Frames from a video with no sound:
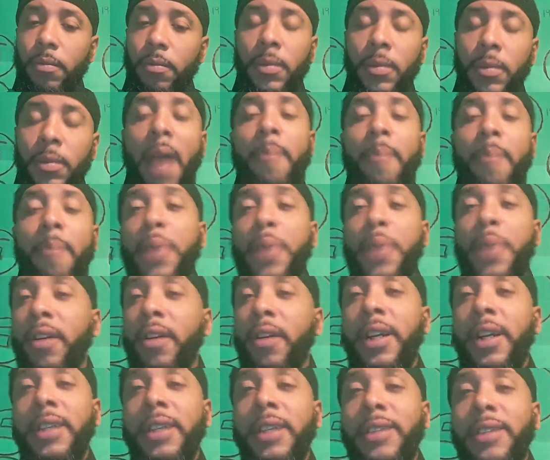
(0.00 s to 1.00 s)
That
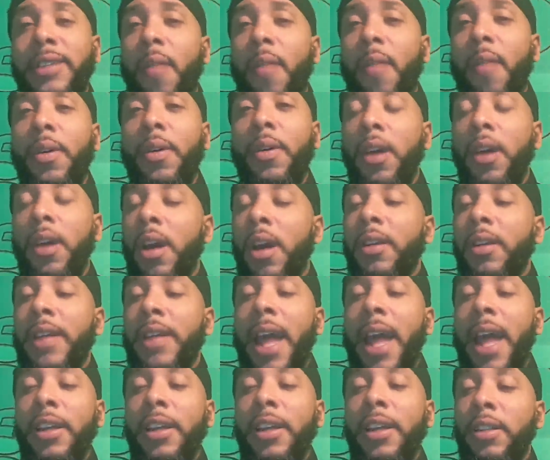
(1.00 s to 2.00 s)
bitterness
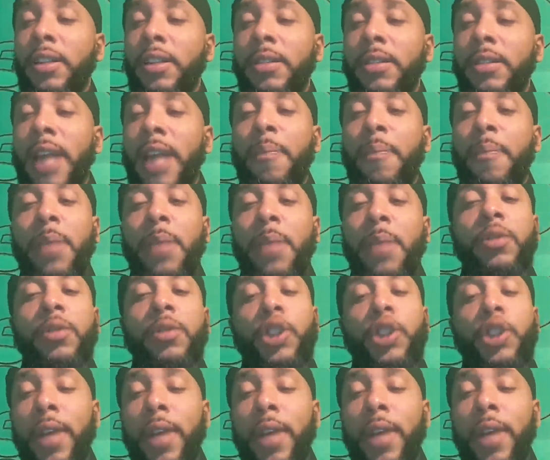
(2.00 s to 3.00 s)
that people
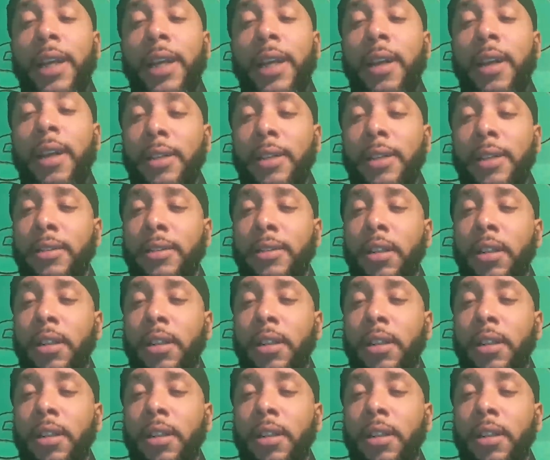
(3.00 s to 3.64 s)
treated us.